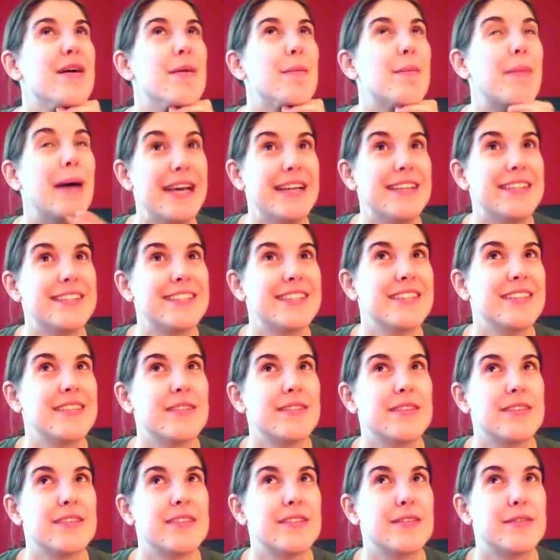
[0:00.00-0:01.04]
But,
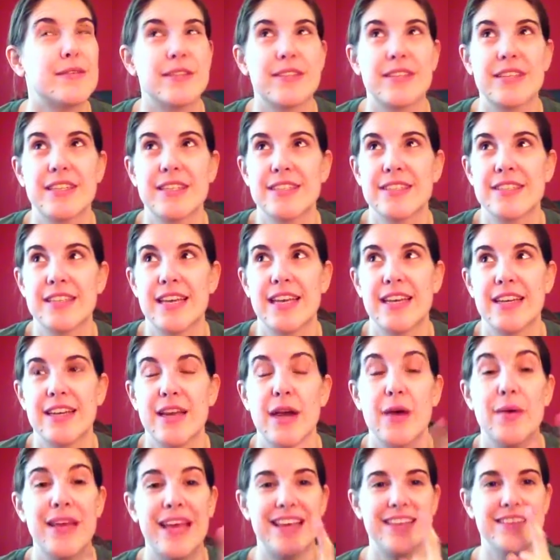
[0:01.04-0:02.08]
what was I going to say?
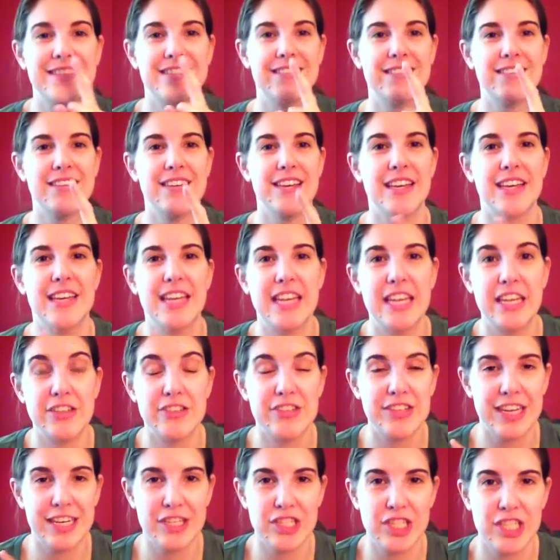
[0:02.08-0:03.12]
Oh yes,
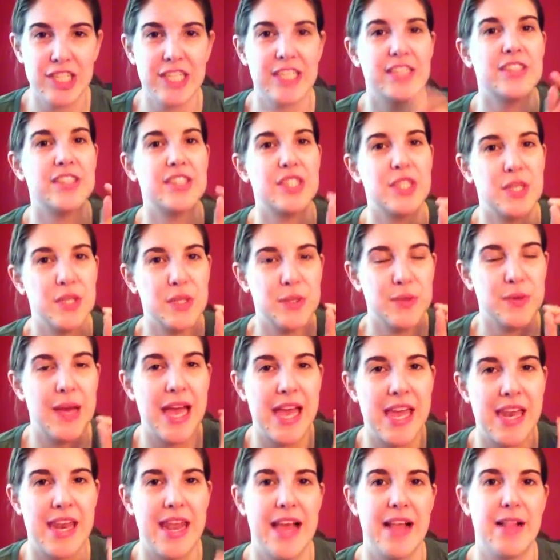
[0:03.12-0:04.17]
introduction to
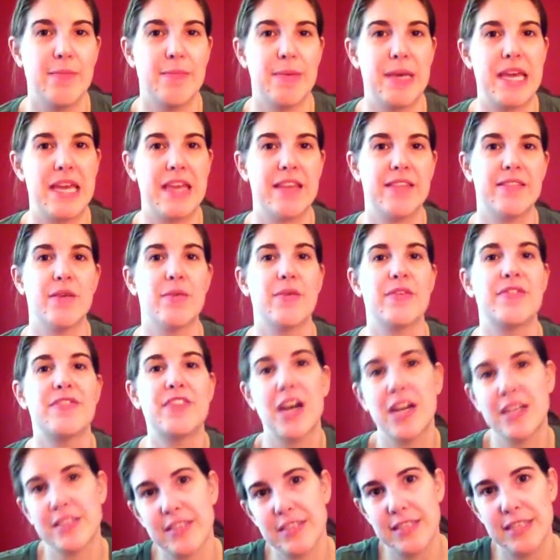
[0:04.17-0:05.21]
NLP. So we've
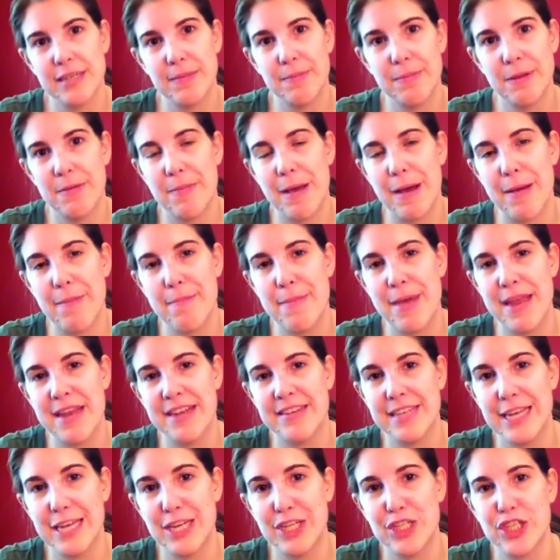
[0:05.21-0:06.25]
talked a little bit about
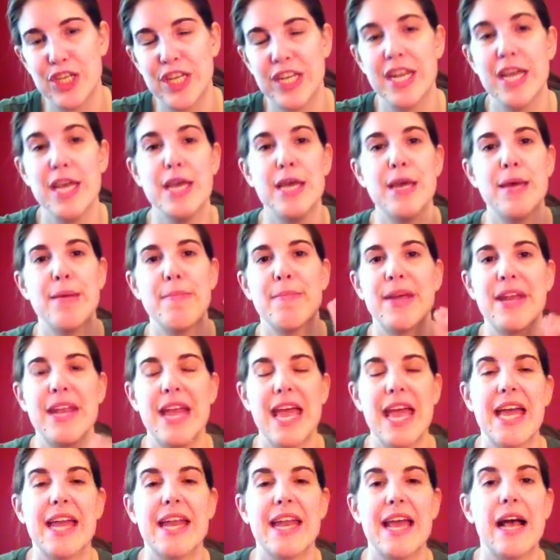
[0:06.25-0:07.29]
meditation, but
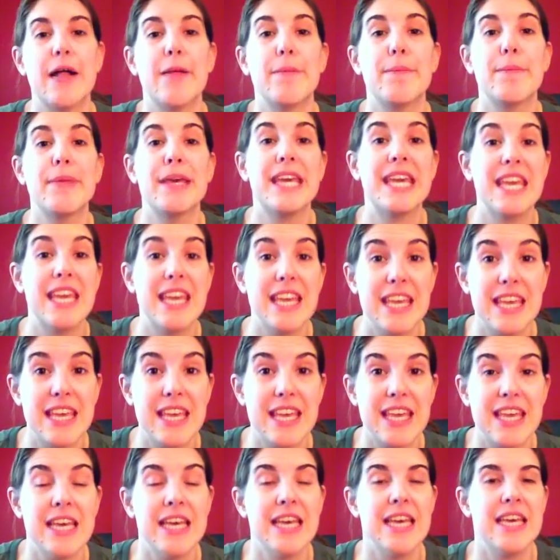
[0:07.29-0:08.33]

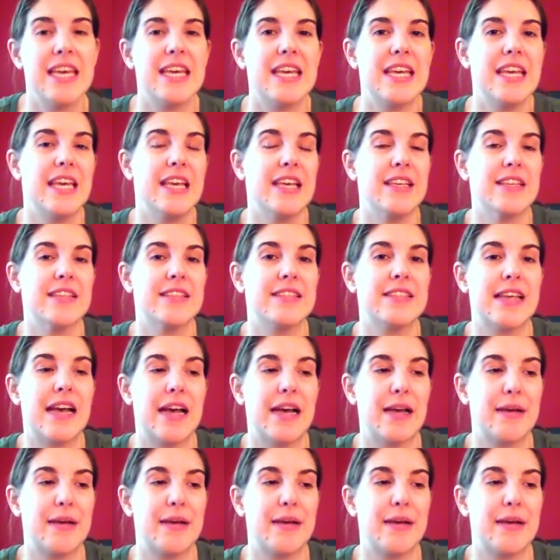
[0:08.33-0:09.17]
NLP is